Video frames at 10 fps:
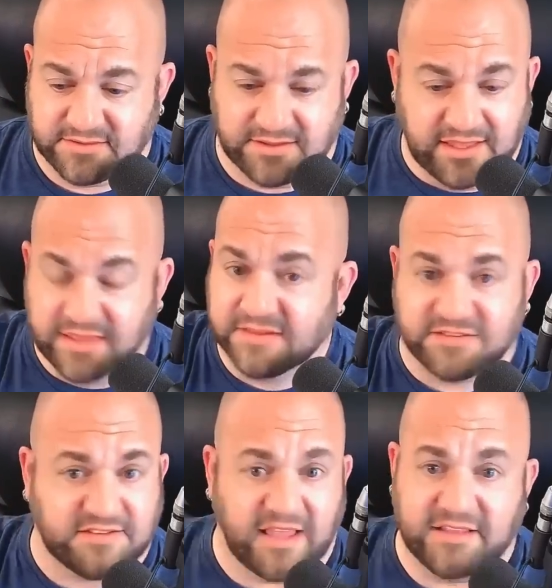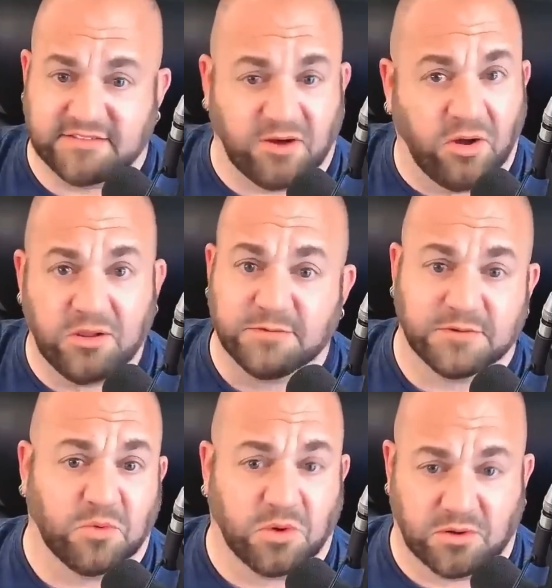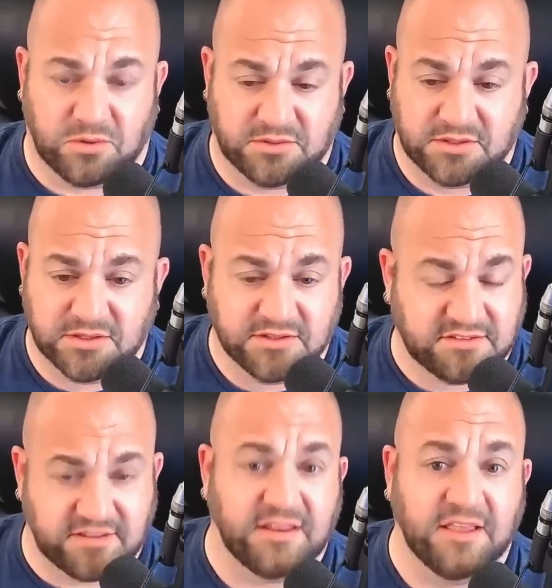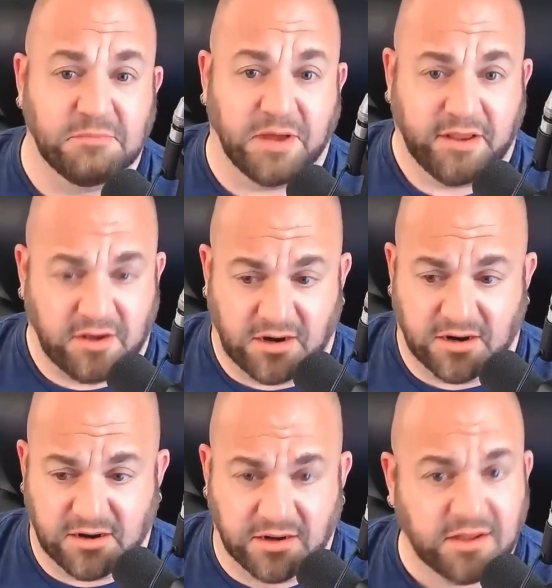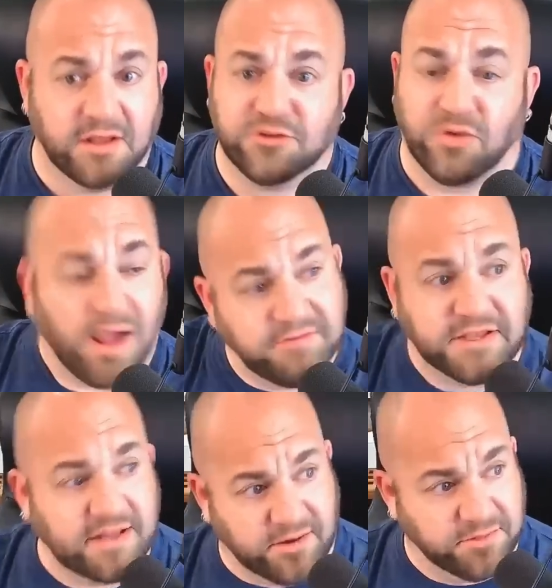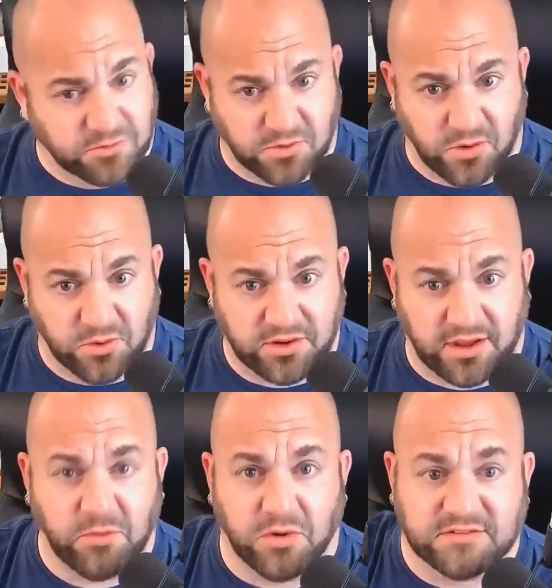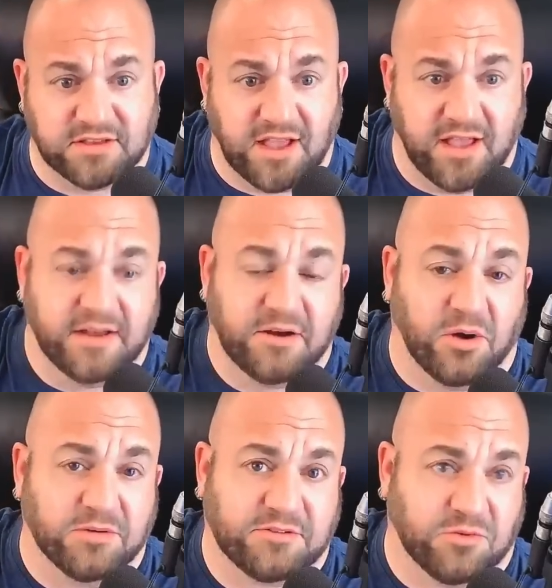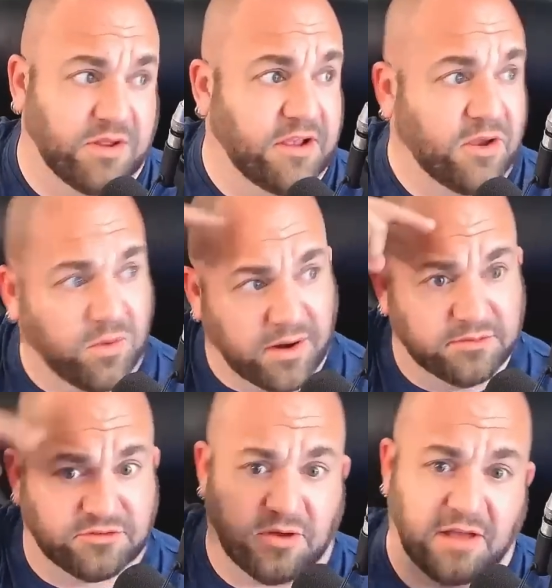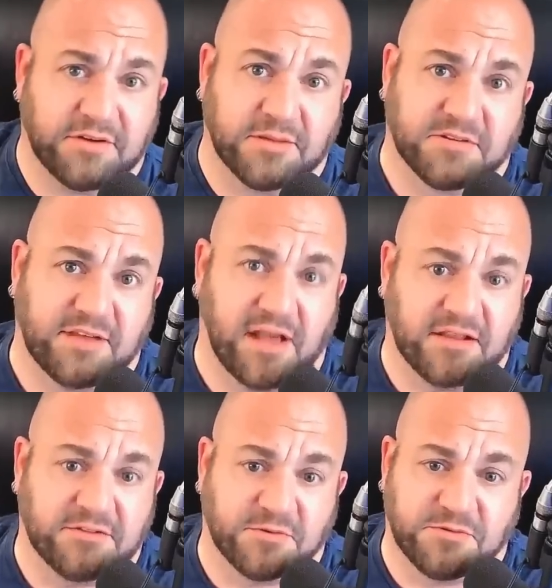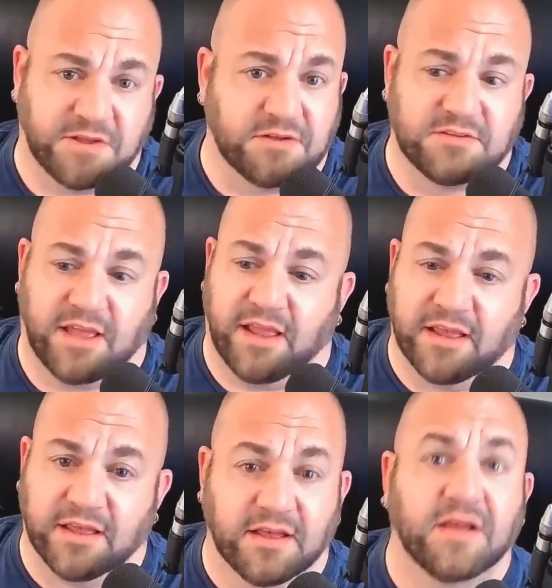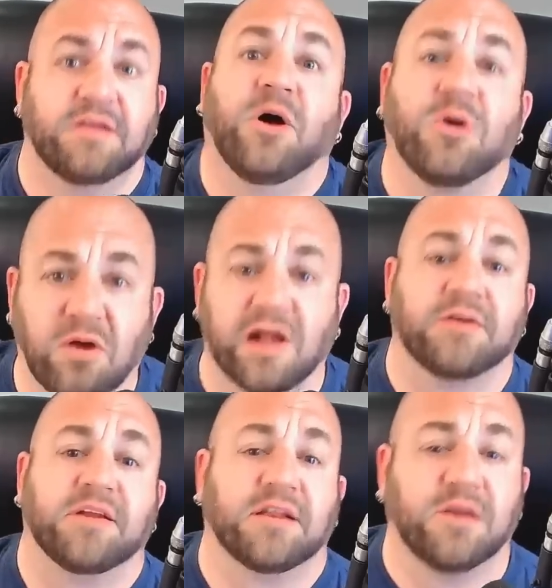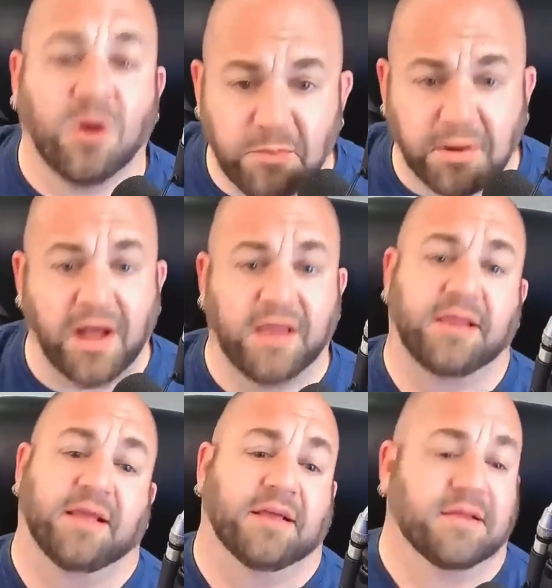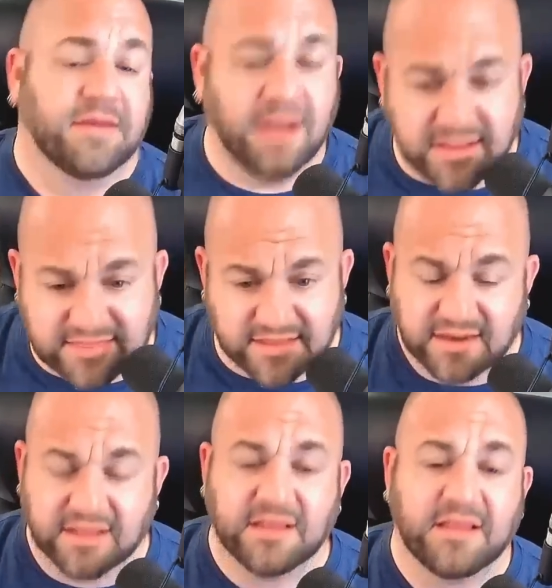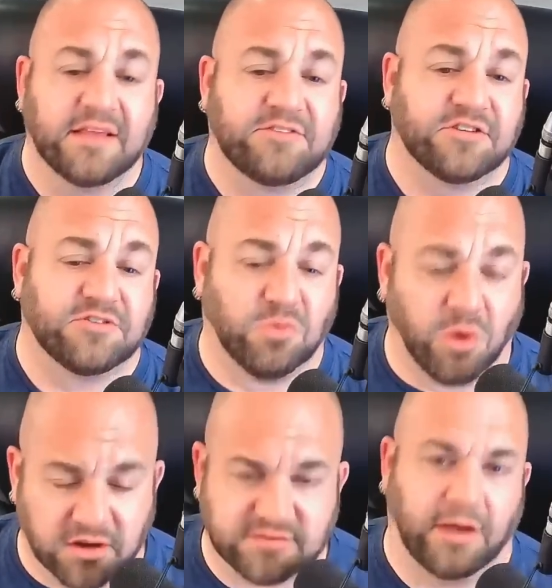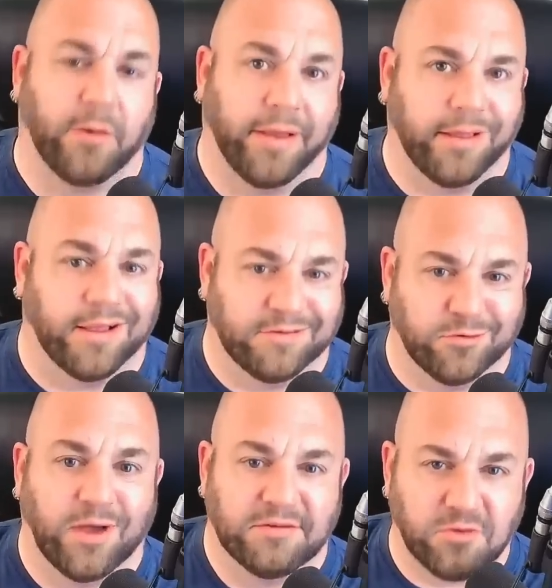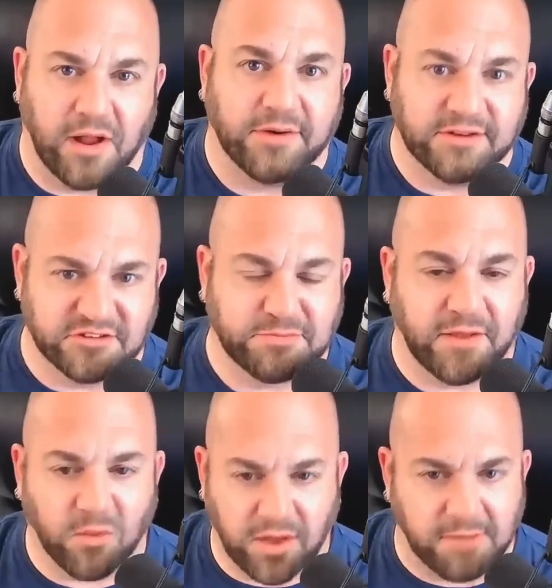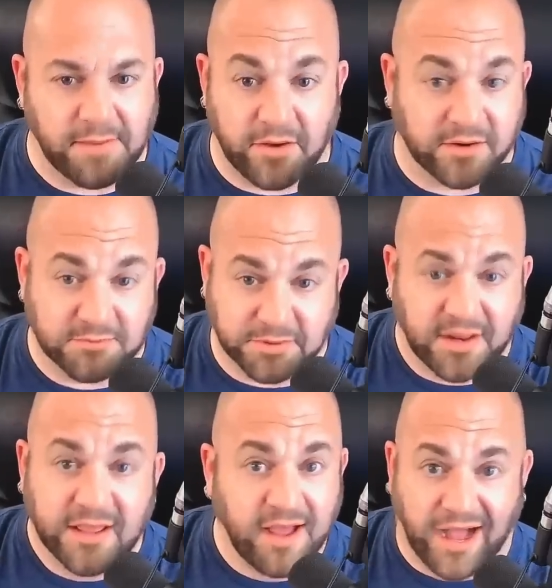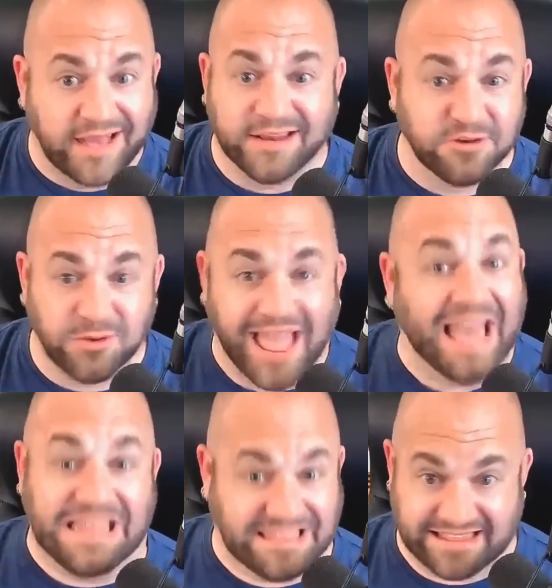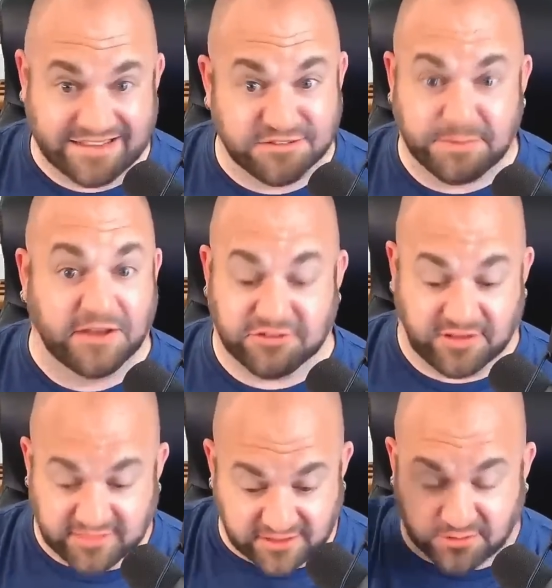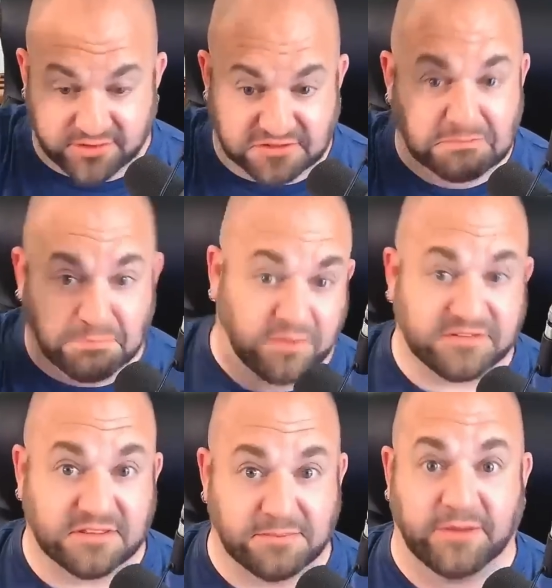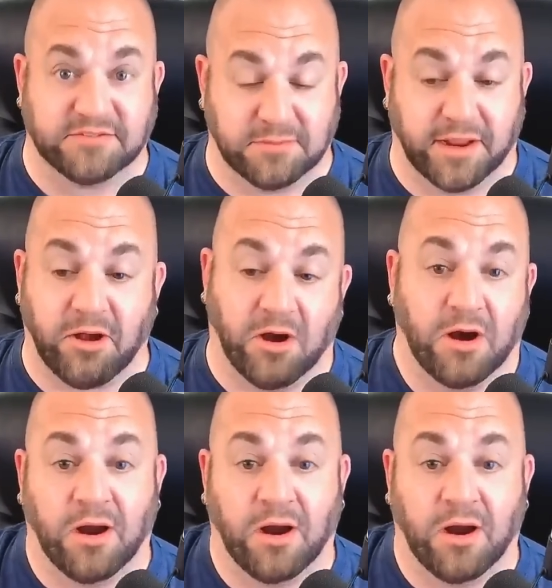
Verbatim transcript: in the states, all over the world, sitting in my car Driving down the road, I worked a guy in Costa Rica when I was driving up to Dallas for field day. No grounding, no bonding, nothing. It just works. Now, I do have grounding just by the way I mounted it, but I didn't do anything special. I literally just bolted the mount to my car,